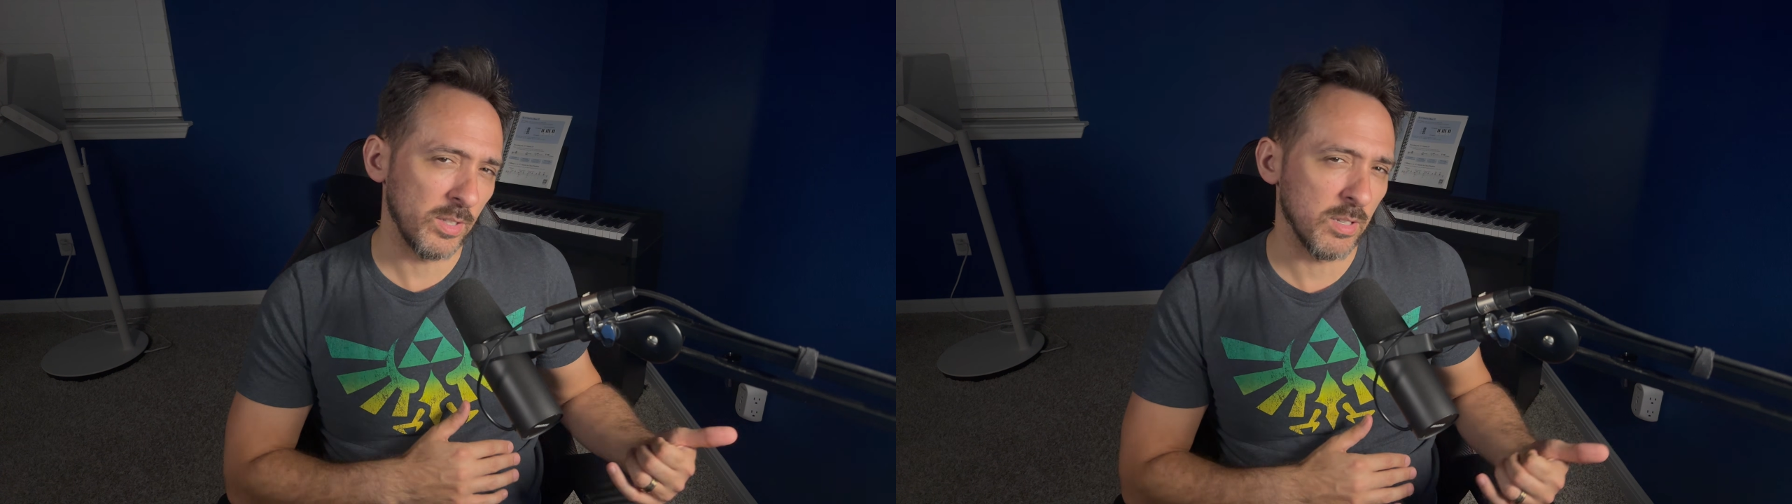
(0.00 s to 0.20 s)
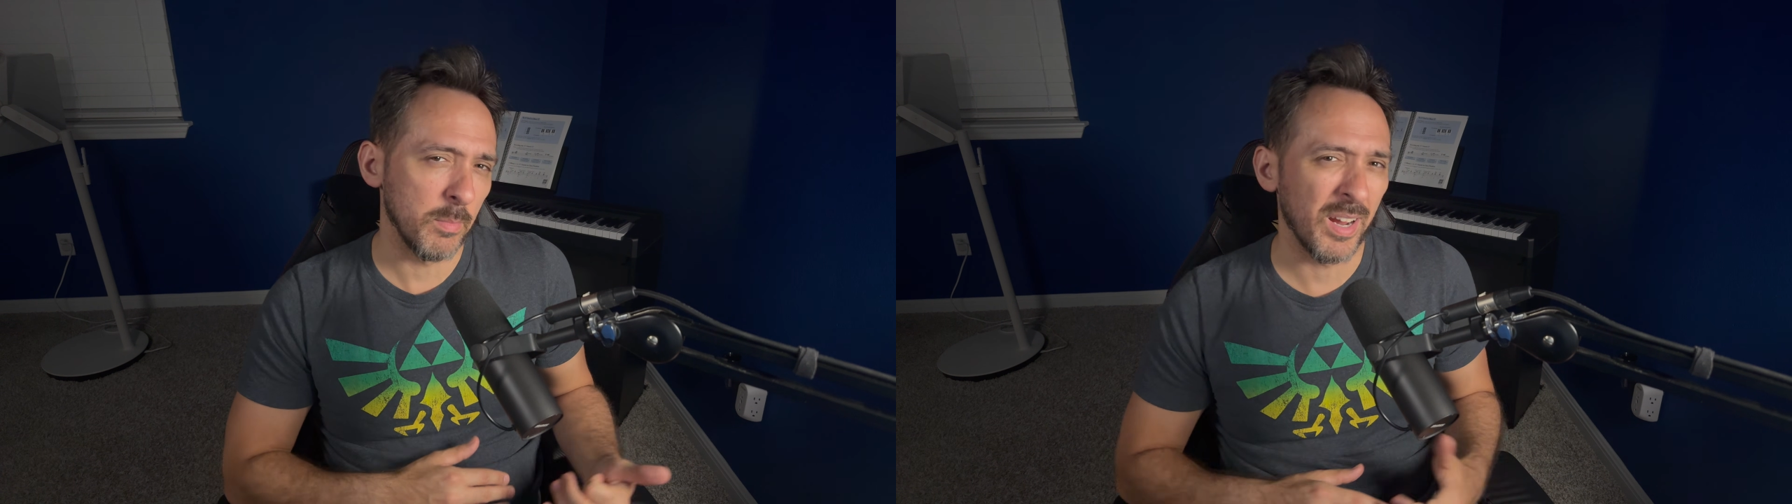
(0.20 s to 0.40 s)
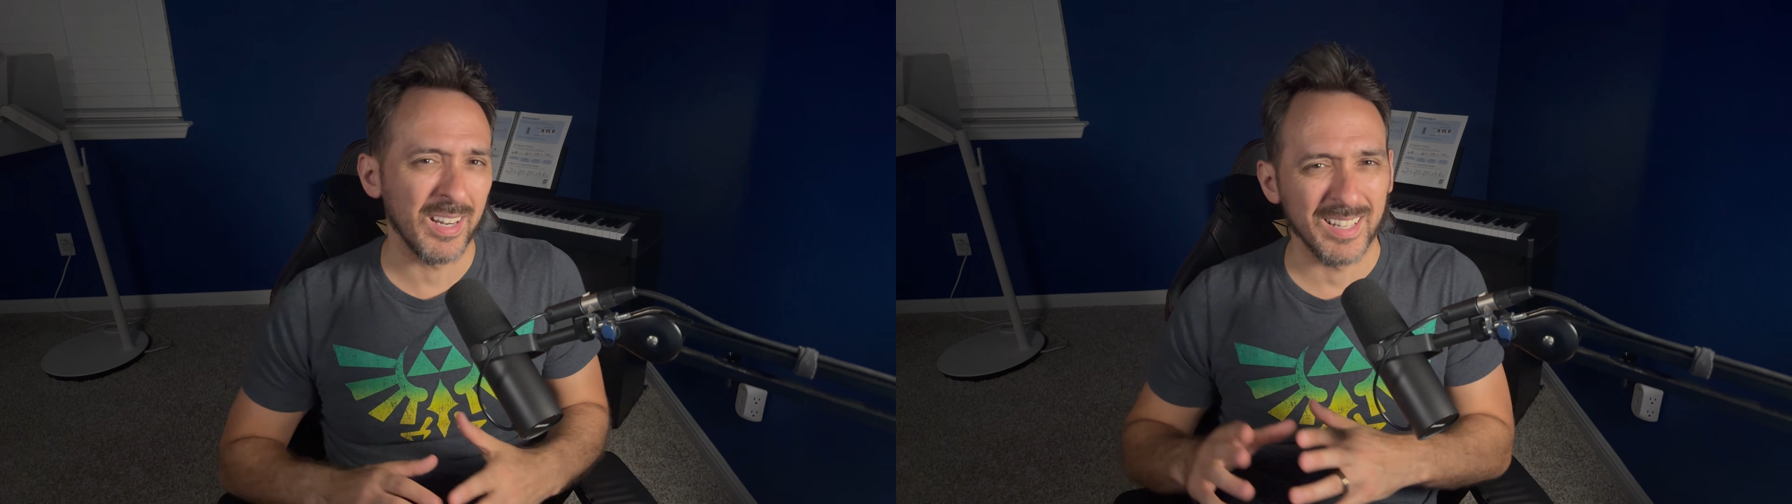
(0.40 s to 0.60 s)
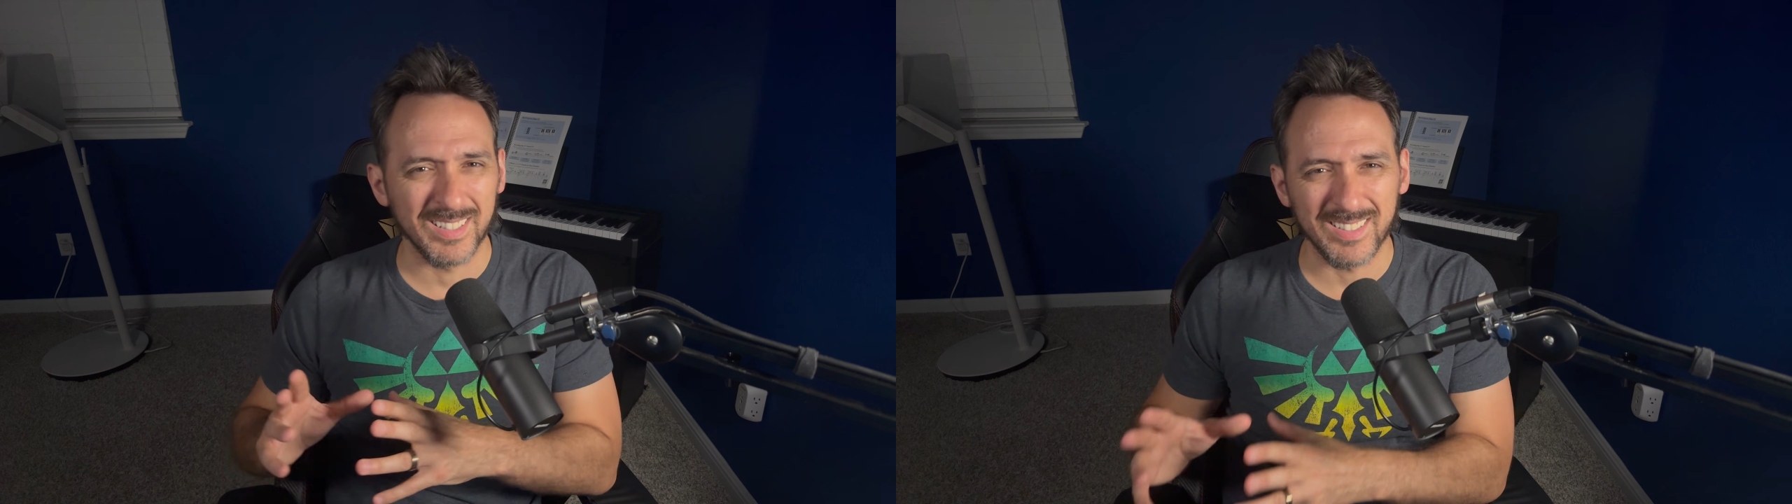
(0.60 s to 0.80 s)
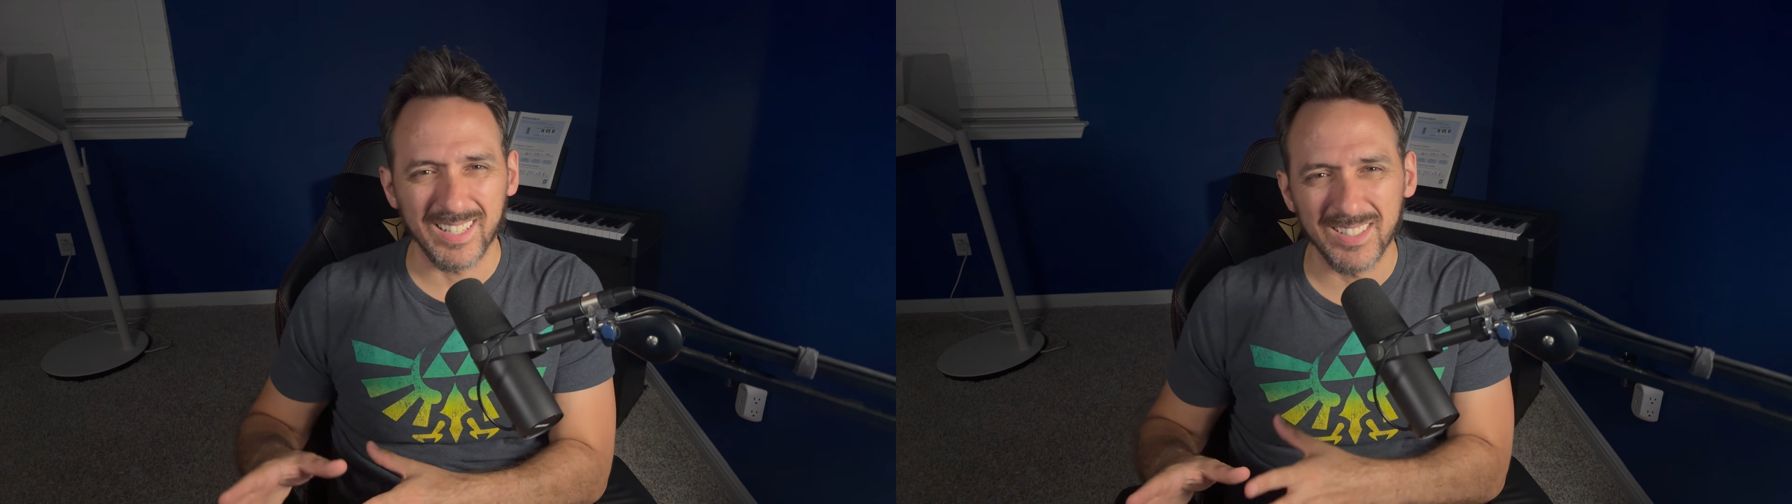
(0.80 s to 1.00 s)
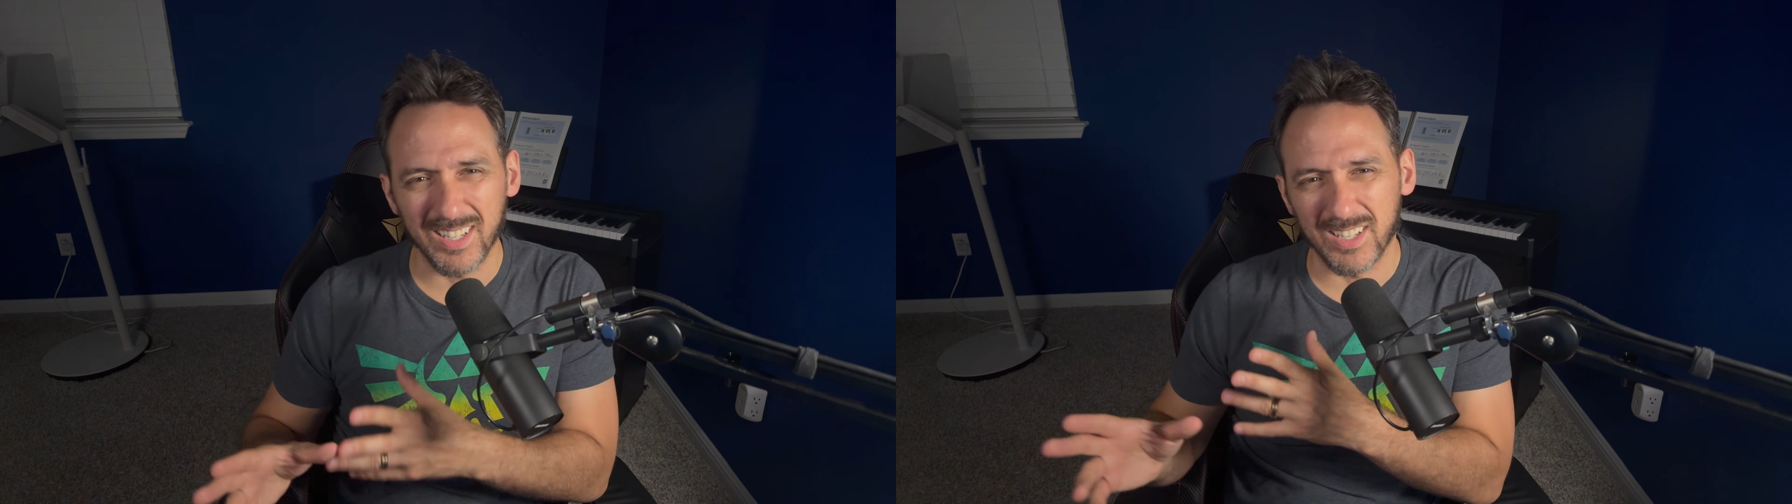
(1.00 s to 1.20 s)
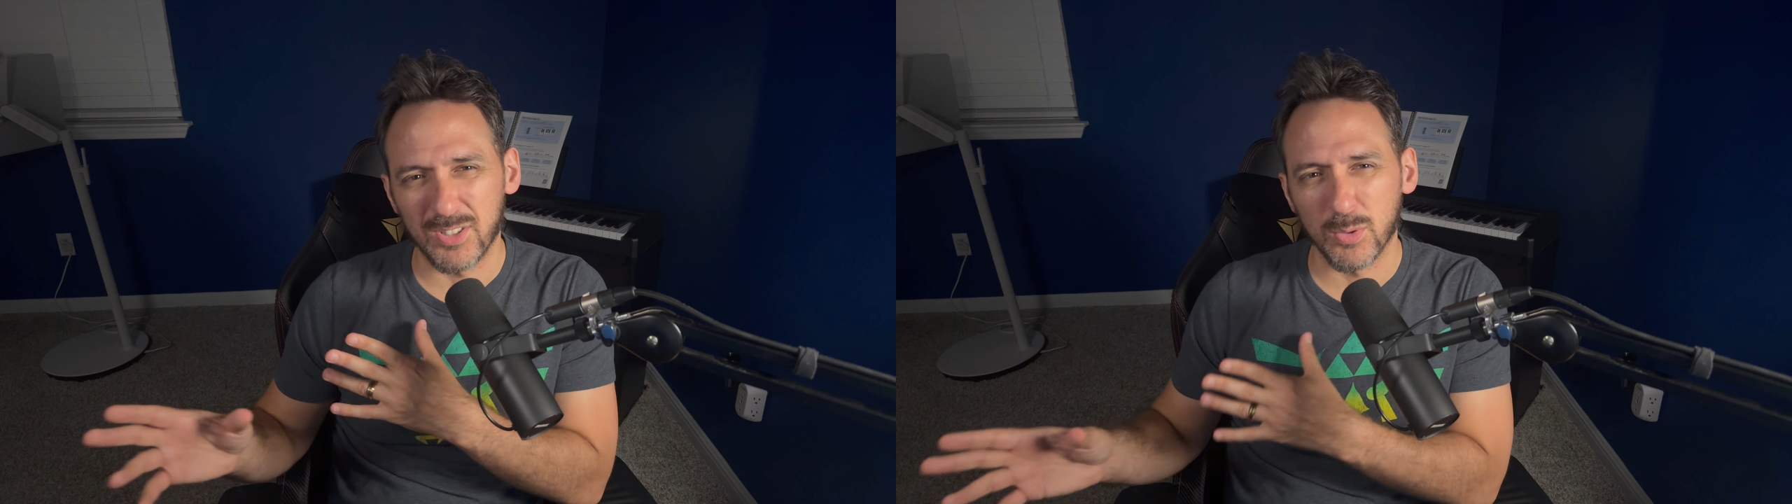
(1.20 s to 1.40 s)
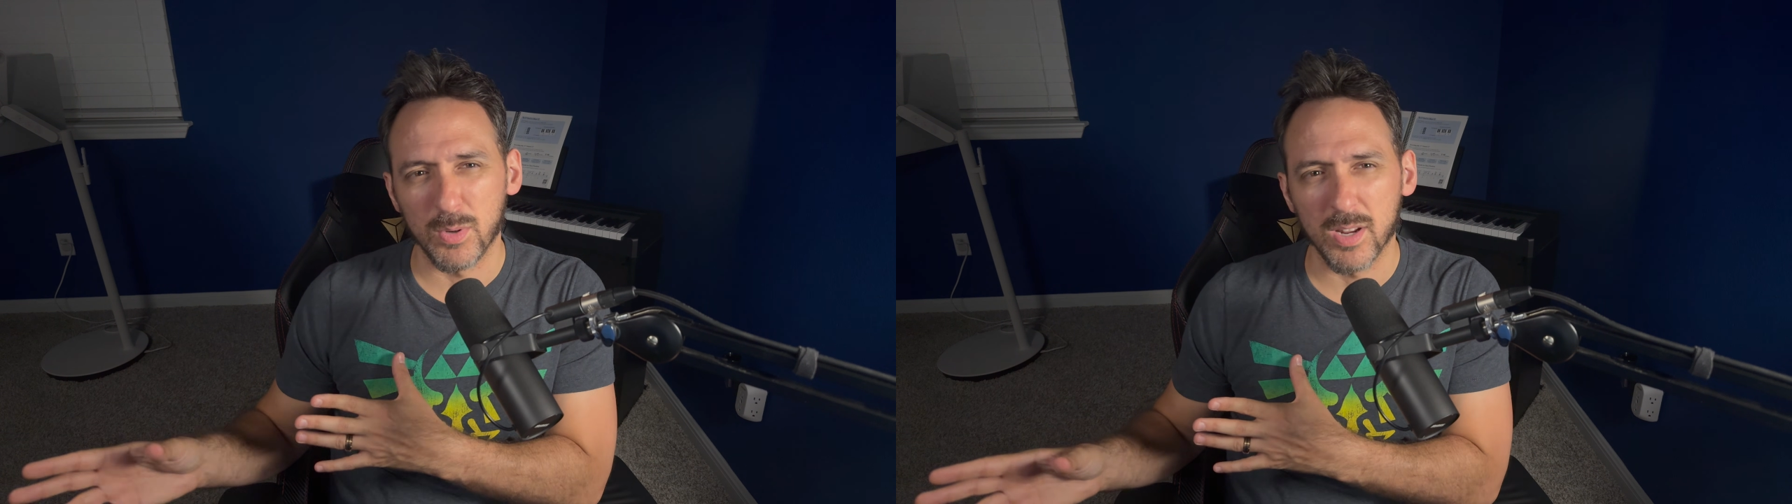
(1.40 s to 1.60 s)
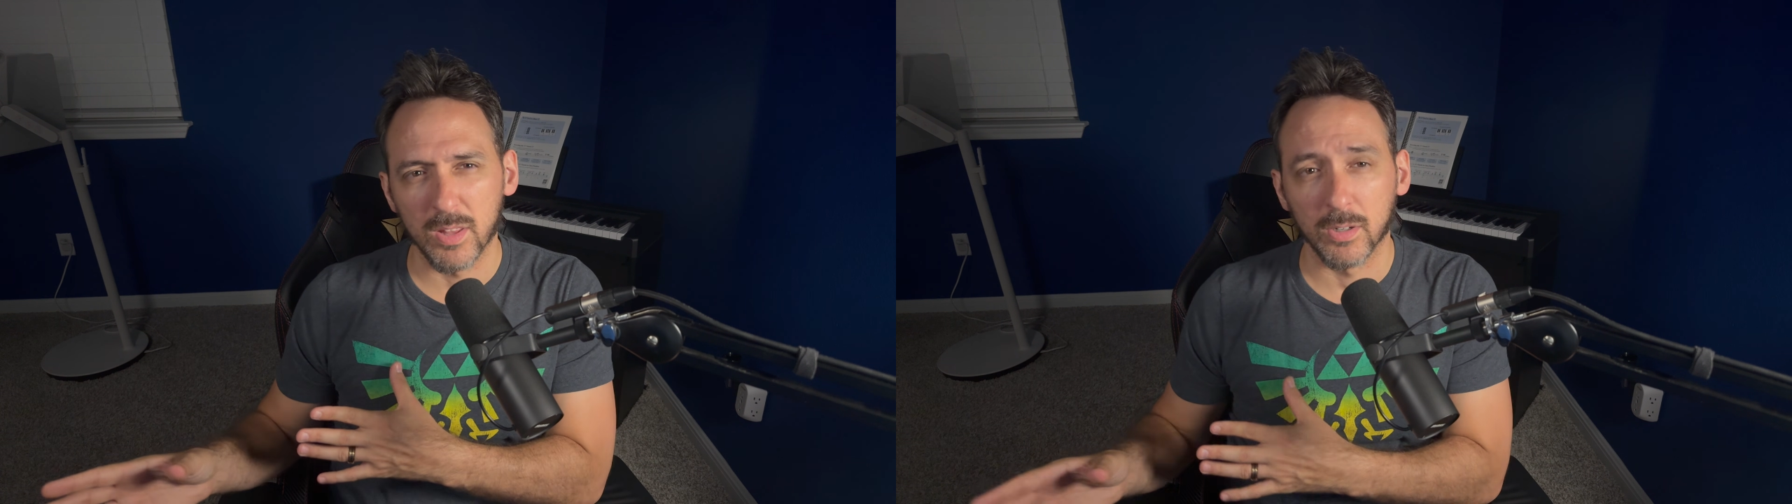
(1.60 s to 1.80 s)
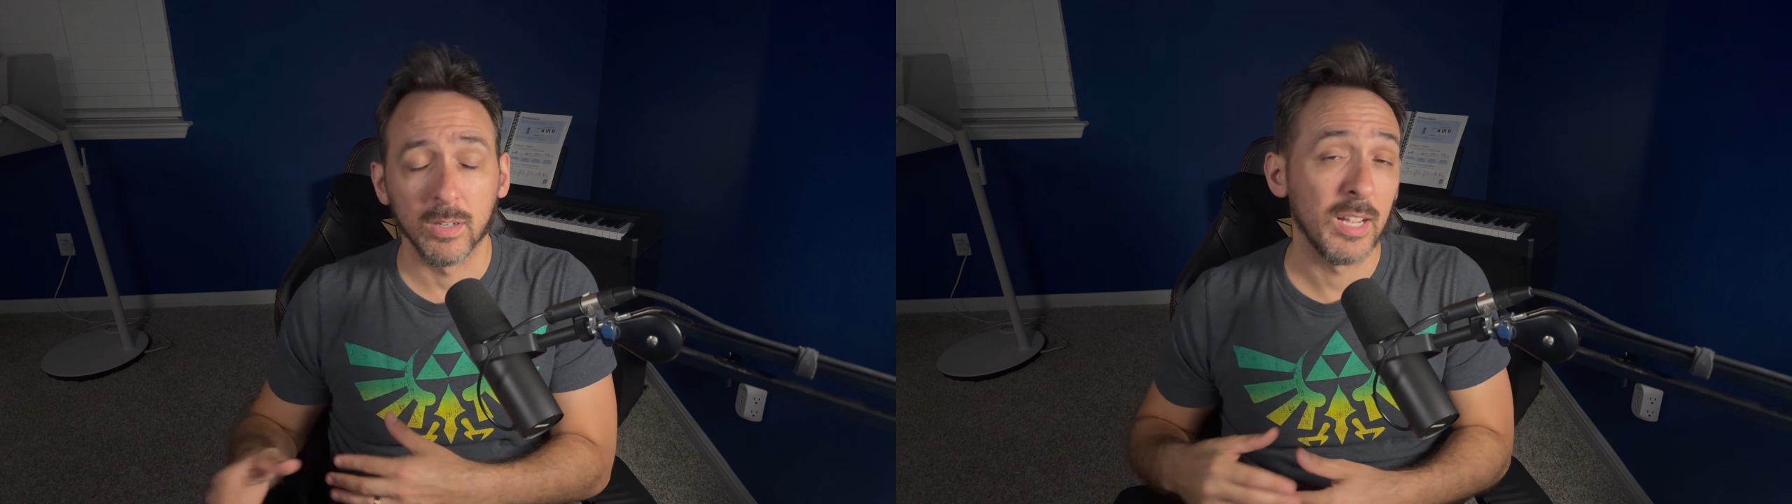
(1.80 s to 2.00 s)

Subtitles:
command and sends it into another.